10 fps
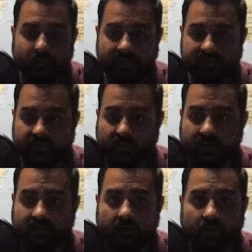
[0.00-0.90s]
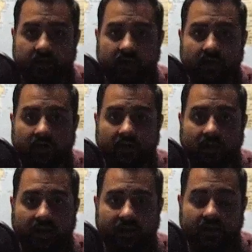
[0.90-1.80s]
buzzword that we're hearing a
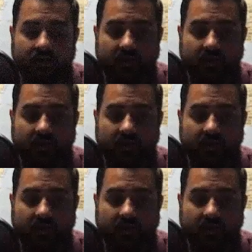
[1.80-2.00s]
lot